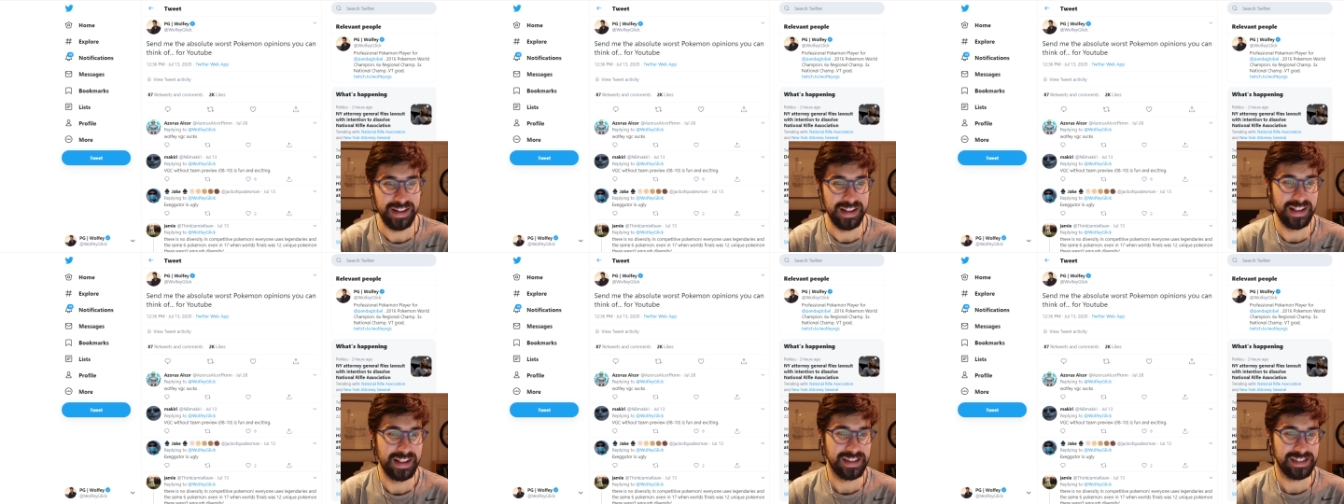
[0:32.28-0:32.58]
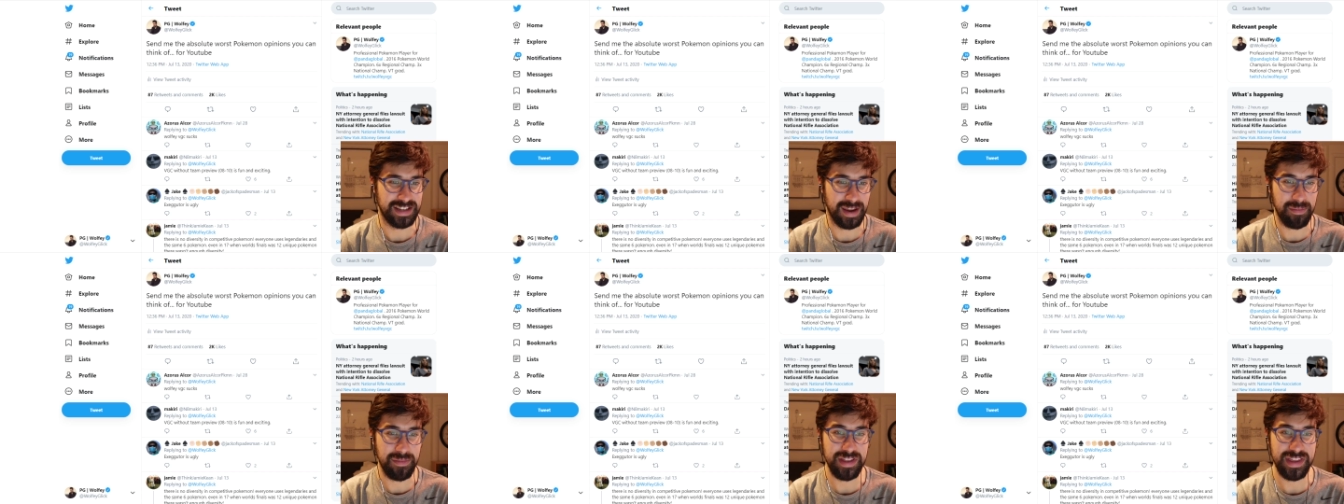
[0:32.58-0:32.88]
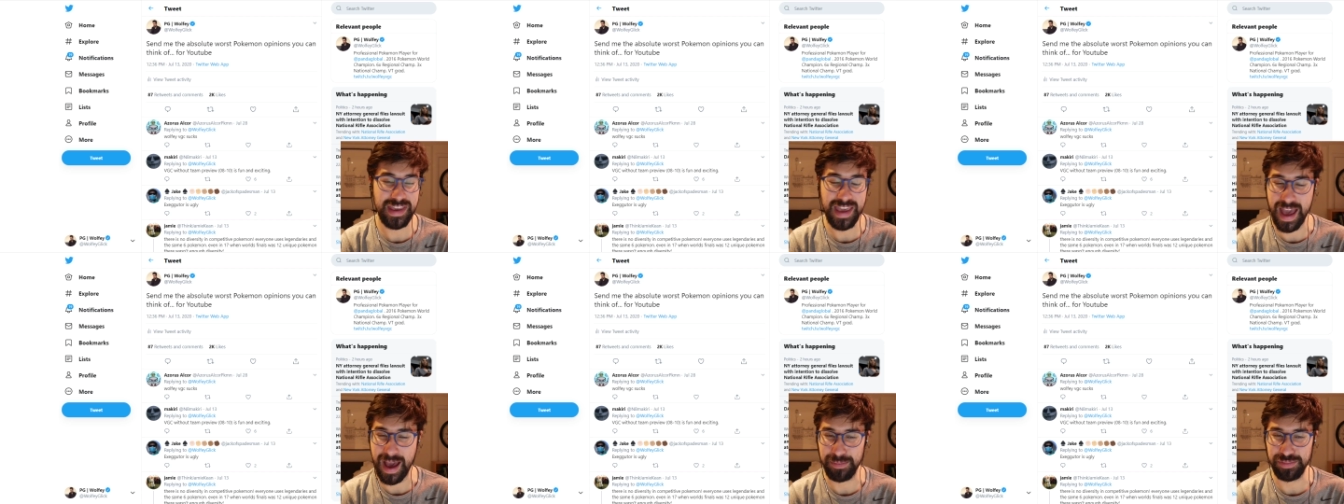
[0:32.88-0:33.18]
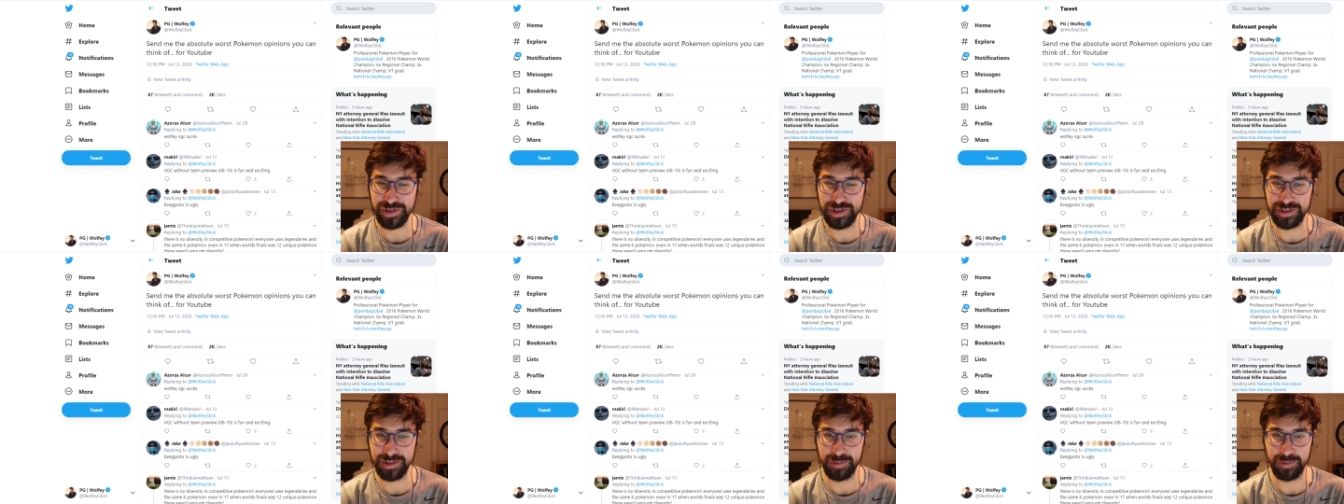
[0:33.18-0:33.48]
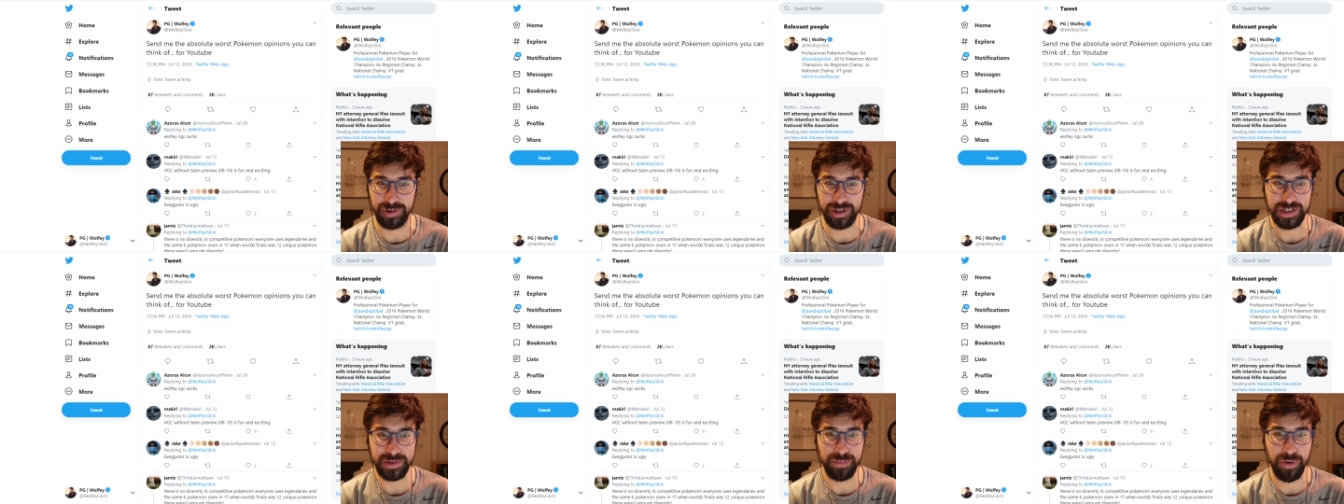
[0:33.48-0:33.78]
Send me the absolute
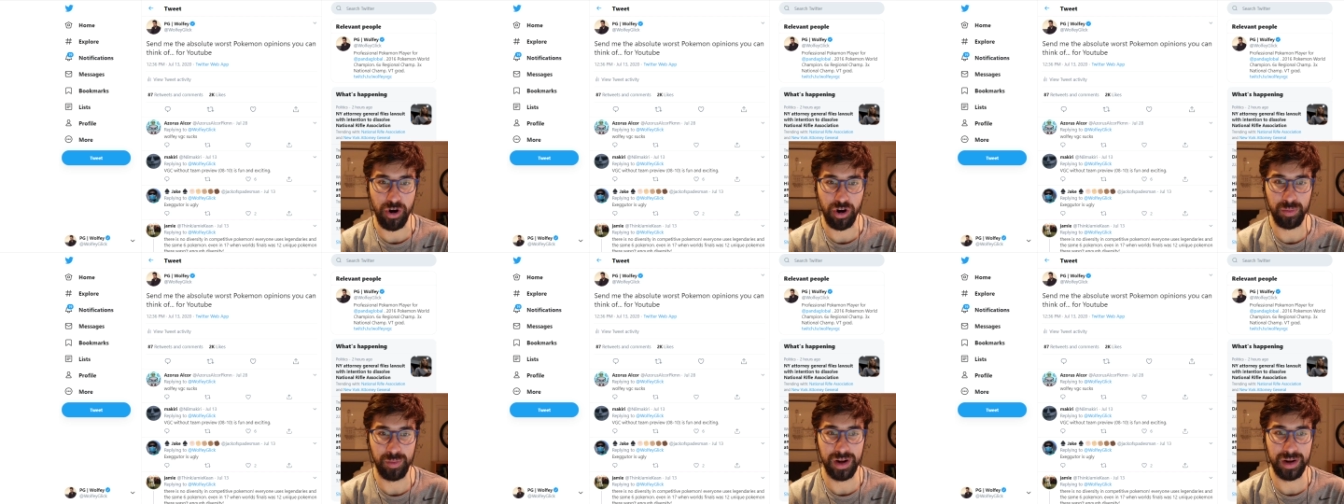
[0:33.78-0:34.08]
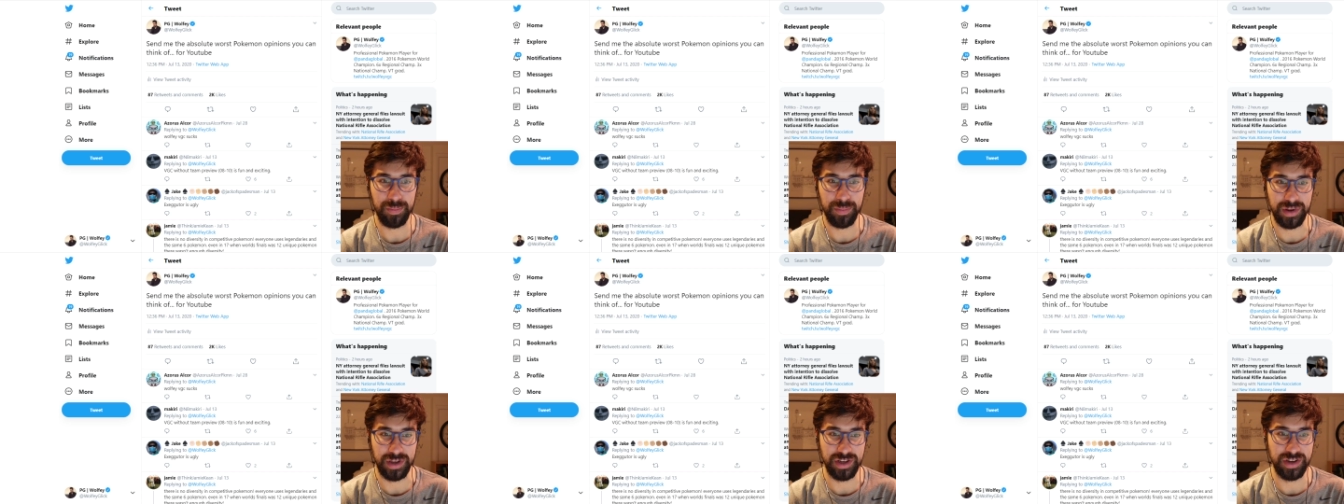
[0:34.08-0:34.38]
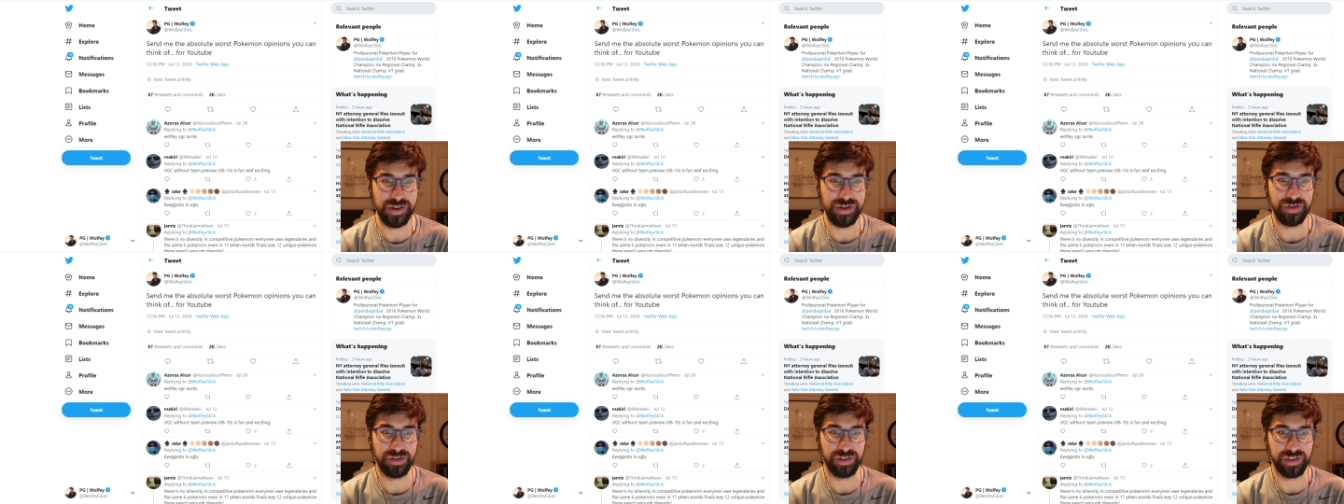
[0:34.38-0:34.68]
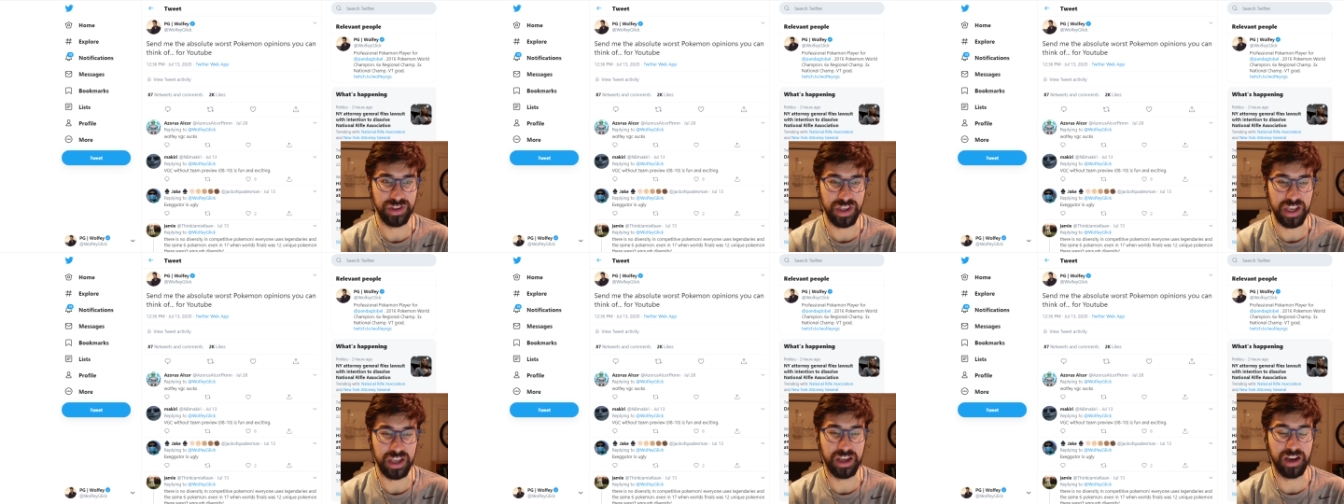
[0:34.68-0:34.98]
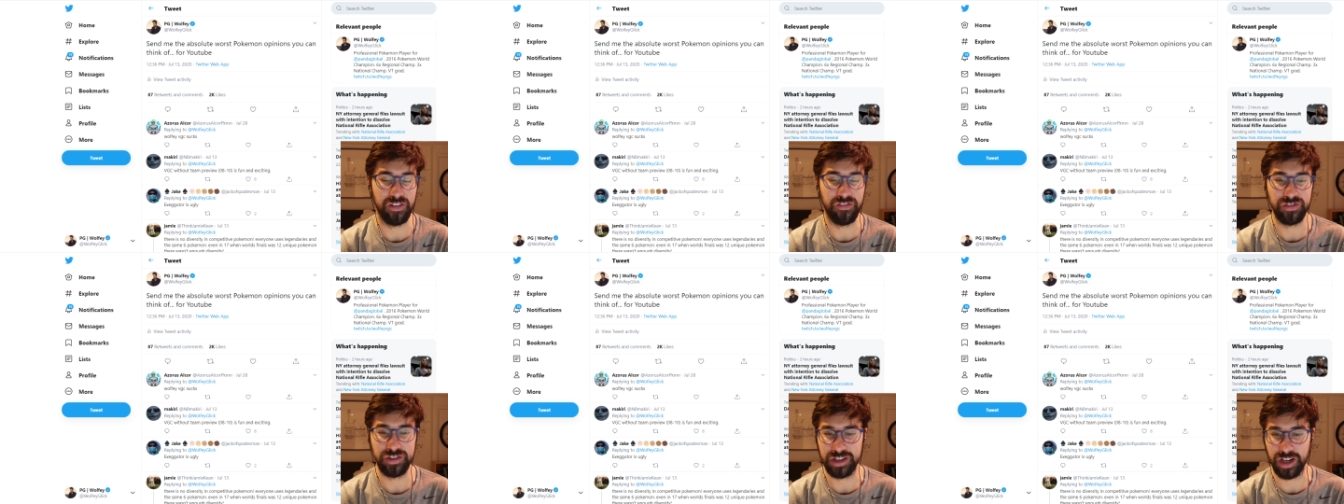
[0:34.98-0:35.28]
worst Pokemon opinions you can think
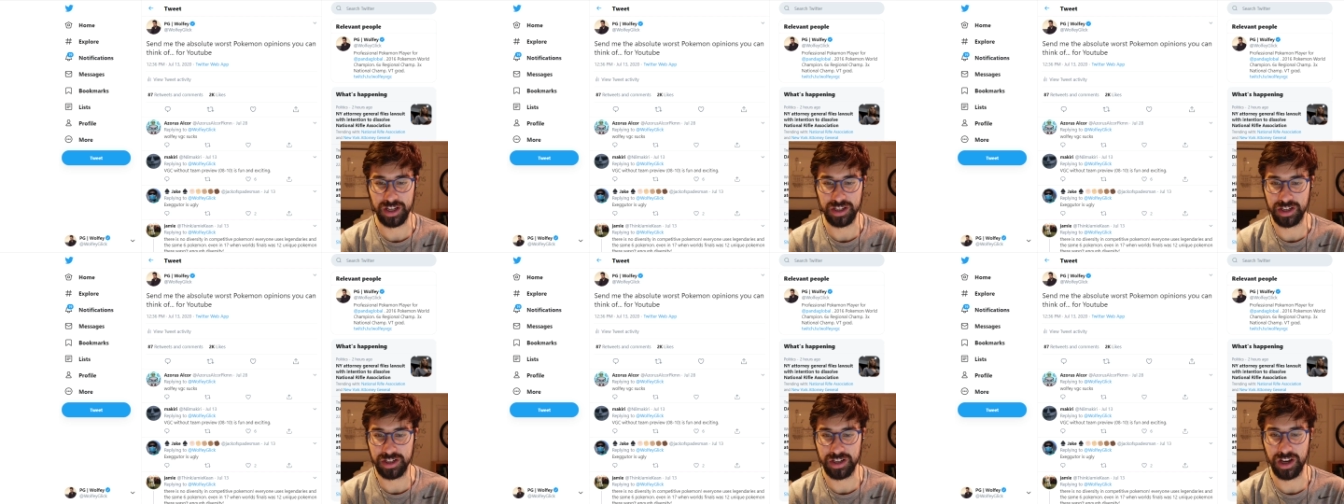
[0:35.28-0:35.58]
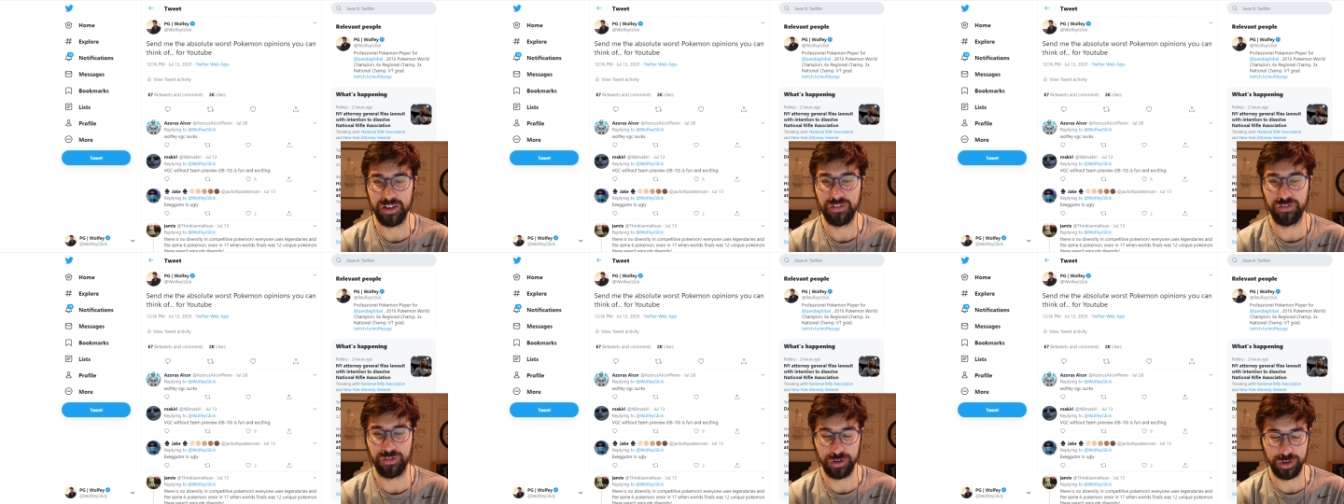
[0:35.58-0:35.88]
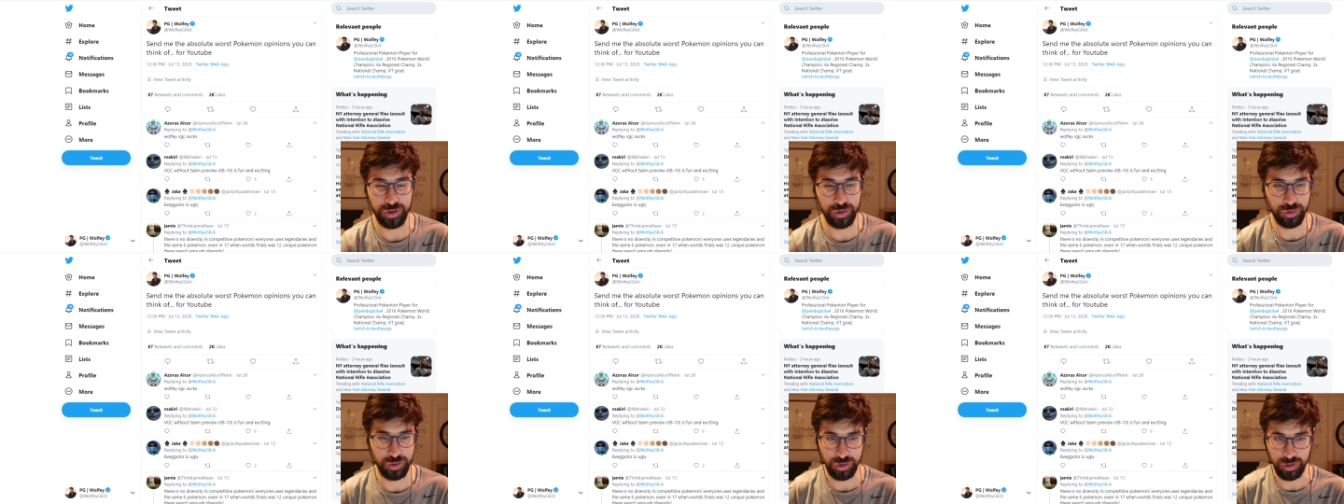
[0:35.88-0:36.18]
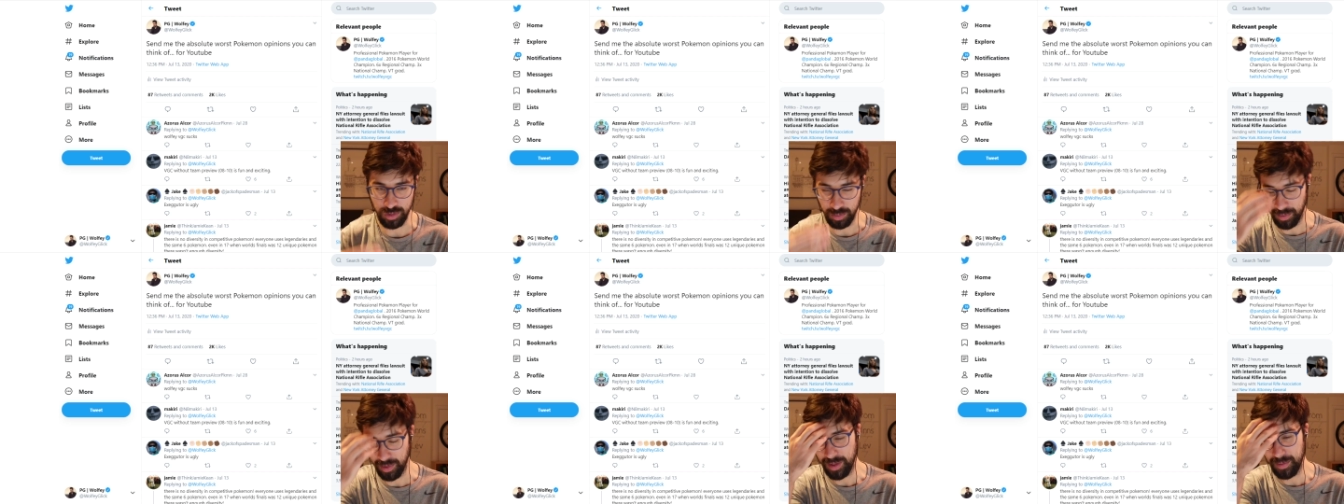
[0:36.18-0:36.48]
of, dot dot dot, for YouTube.